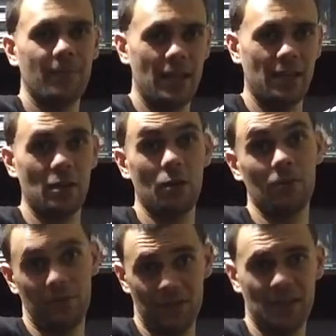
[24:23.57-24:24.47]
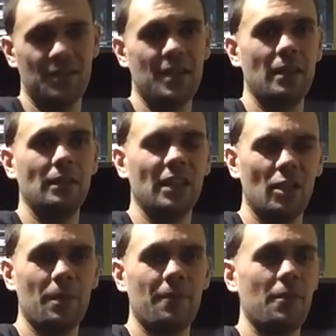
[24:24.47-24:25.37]
and I'll discuss that in a
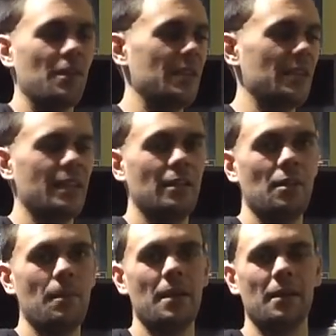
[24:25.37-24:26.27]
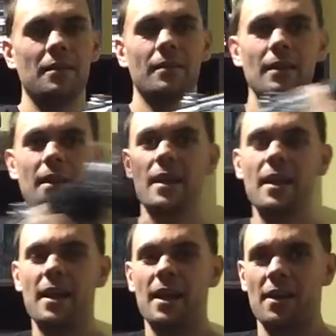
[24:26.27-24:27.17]
little bit further detail in a minute.
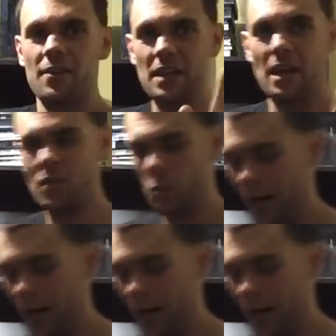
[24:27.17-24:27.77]
The other